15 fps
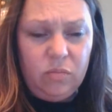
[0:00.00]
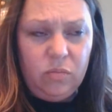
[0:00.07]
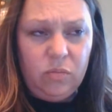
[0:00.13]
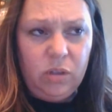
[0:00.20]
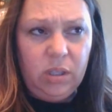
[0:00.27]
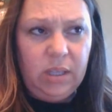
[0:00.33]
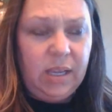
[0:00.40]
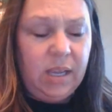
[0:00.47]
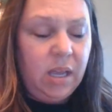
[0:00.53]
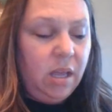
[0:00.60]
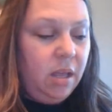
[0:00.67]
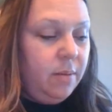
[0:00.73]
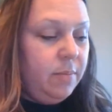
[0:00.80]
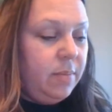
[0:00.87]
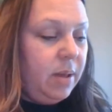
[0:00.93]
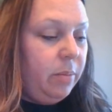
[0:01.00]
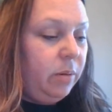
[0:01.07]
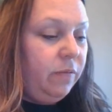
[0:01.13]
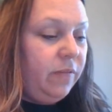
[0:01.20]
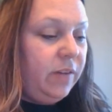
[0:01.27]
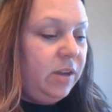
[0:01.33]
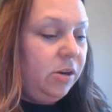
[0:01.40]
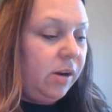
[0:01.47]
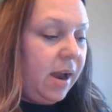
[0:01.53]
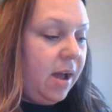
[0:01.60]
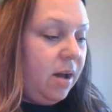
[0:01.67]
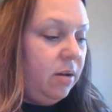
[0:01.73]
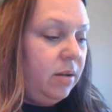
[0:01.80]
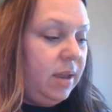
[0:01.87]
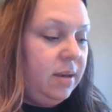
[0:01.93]
really be able to figure
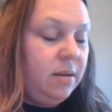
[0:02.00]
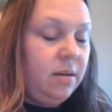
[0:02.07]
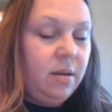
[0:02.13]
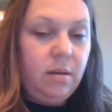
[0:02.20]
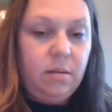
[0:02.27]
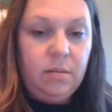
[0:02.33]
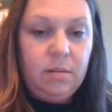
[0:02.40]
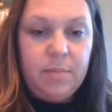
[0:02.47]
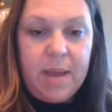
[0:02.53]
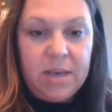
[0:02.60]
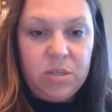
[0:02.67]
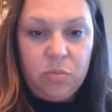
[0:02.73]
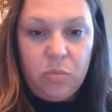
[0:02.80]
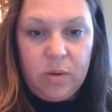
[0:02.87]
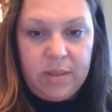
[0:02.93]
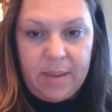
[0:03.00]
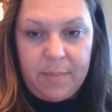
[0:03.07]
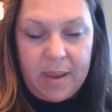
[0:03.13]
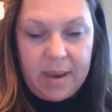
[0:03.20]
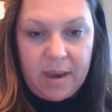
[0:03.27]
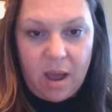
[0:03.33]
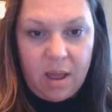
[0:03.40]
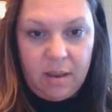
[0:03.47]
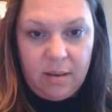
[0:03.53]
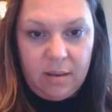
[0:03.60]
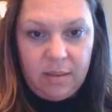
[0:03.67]
out, and imagine what they may not